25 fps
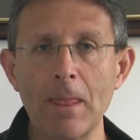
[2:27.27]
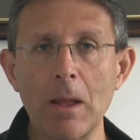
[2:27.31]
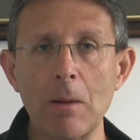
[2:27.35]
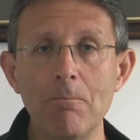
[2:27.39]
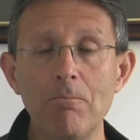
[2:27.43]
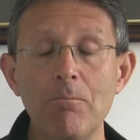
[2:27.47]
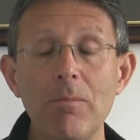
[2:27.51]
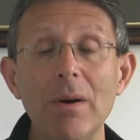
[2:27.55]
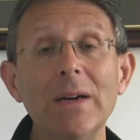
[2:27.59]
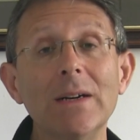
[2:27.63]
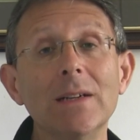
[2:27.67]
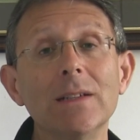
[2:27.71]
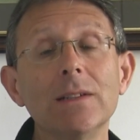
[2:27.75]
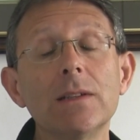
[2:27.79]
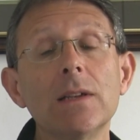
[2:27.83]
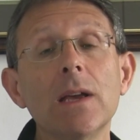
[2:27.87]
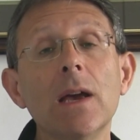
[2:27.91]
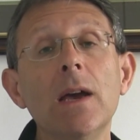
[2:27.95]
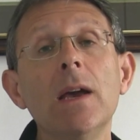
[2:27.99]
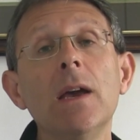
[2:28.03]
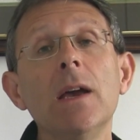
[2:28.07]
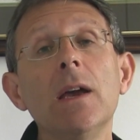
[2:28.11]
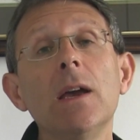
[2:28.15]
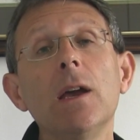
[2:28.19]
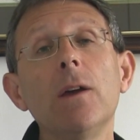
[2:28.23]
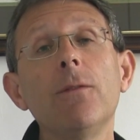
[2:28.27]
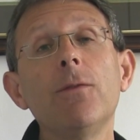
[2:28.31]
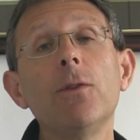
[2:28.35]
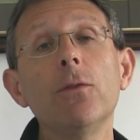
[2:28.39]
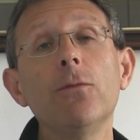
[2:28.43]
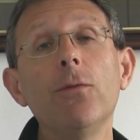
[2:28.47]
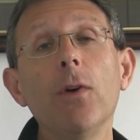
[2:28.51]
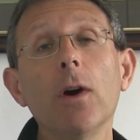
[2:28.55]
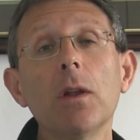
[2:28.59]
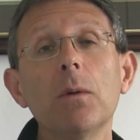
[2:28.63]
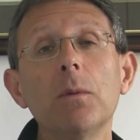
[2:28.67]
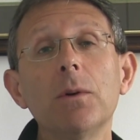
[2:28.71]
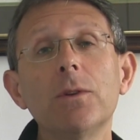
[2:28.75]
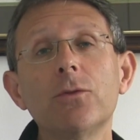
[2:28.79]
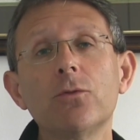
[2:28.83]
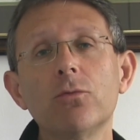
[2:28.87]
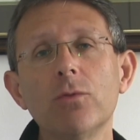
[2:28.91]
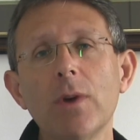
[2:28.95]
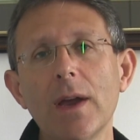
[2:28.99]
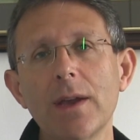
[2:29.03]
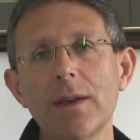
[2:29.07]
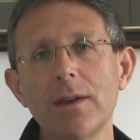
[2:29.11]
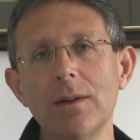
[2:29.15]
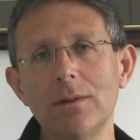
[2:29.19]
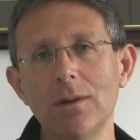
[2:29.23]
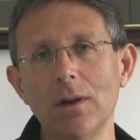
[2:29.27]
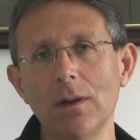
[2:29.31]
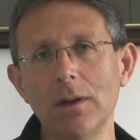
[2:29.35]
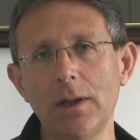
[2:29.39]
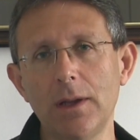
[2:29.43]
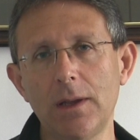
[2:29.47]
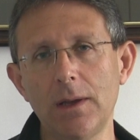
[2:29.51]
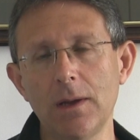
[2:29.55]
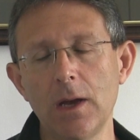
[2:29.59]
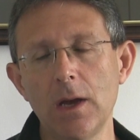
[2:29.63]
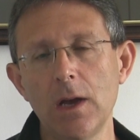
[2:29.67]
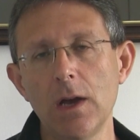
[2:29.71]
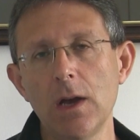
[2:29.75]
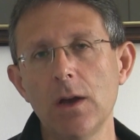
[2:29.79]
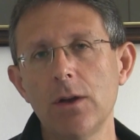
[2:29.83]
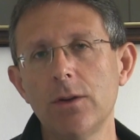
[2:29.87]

but if you follow us regularly,